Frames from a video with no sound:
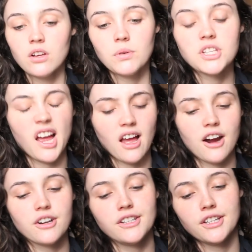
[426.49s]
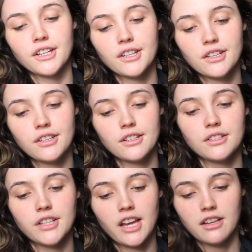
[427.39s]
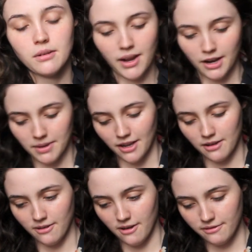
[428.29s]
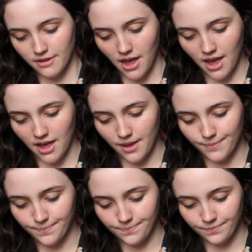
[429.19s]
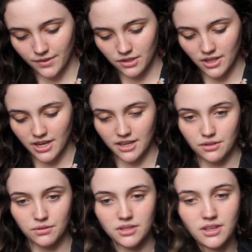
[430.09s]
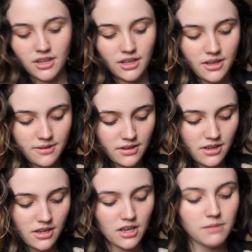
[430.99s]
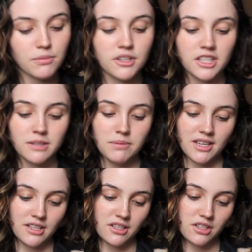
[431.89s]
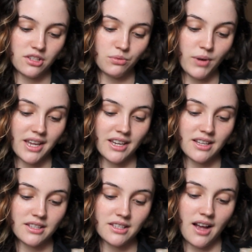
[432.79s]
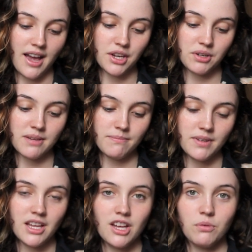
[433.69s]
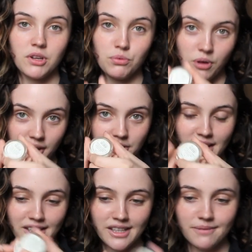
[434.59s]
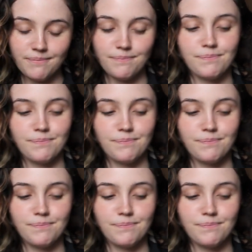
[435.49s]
which I already did take my eye makeup off, and so then I use the Burt's Bees Radiance Eye Cream with Royal Jelly